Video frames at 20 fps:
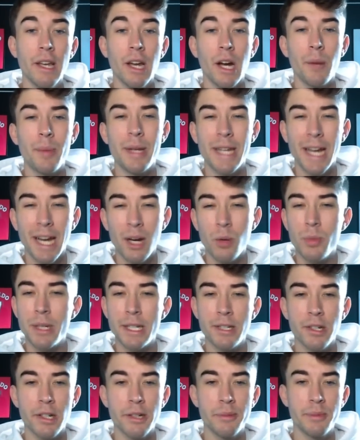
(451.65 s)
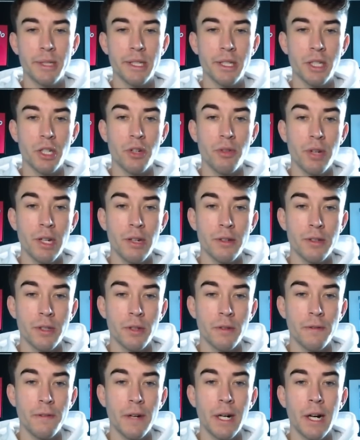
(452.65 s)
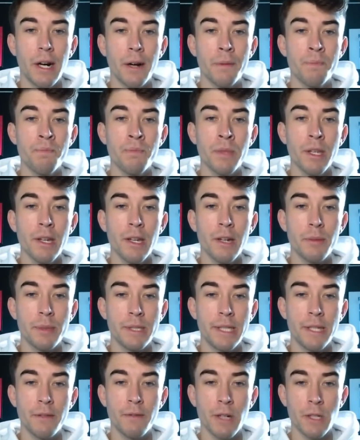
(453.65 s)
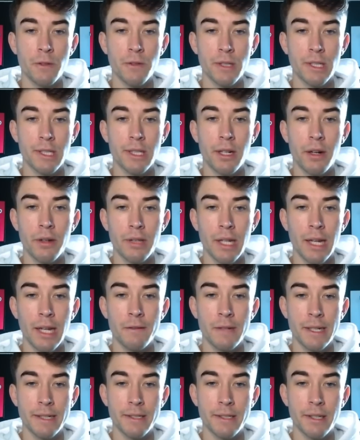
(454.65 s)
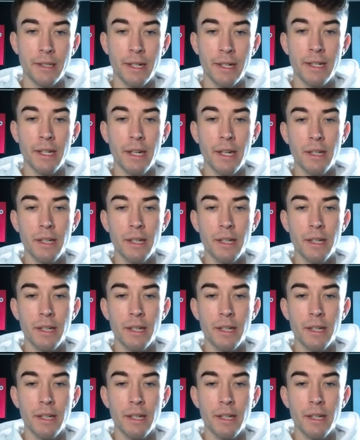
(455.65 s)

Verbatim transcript: I mean, how many times in his career so far have we seen Rashford start on the left hand side,